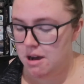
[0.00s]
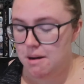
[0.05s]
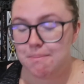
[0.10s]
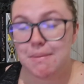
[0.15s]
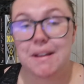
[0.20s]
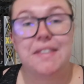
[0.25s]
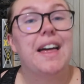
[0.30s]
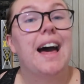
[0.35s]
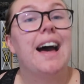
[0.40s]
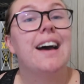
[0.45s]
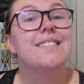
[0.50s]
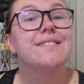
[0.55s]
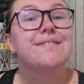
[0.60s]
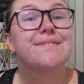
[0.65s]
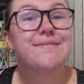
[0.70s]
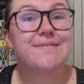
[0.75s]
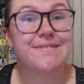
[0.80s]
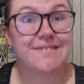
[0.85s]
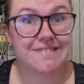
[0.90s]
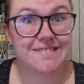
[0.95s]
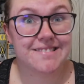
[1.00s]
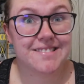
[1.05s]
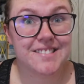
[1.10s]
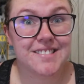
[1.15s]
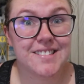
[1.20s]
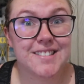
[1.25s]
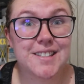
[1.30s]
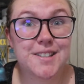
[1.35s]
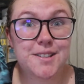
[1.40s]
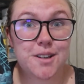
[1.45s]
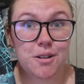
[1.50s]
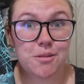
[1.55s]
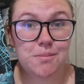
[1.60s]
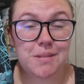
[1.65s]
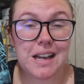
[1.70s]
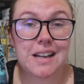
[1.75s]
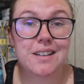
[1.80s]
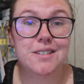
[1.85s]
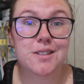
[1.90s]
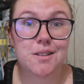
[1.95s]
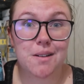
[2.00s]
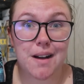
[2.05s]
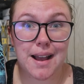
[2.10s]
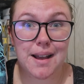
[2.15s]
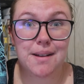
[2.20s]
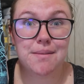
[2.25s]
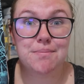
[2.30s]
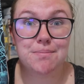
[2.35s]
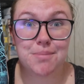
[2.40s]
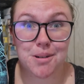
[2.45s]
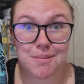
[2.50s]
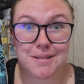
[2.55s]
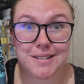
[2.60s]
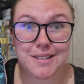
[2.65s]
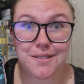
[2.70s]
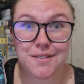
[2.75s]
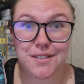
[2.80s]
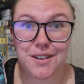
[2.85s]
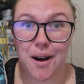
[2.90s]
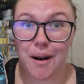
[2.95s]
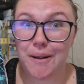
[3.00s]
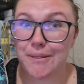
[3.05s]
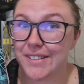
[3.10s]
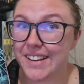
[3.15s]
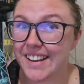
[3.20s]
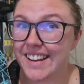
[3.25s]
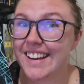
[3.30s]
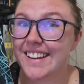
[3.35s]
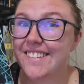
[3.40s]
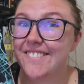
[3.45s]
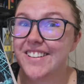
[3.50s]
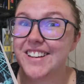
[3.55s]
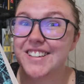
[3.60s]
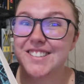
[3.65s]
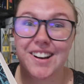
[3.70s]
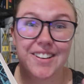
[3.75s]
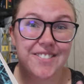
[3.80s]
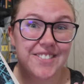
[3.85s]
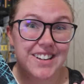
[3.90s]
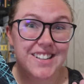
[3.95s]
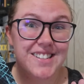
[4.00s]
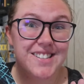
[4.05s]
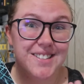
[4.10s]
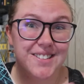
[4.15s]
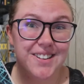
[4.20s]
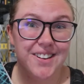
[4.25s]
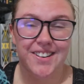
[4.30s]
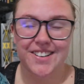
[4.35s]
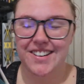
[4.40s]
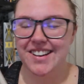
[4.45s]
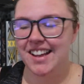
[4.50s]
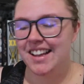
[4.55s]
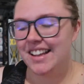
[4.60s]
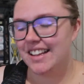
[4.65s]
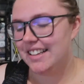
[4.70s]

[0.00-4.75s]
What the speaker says: but that sold me, so I bought myself a copy and I'm gonna try and read it soon.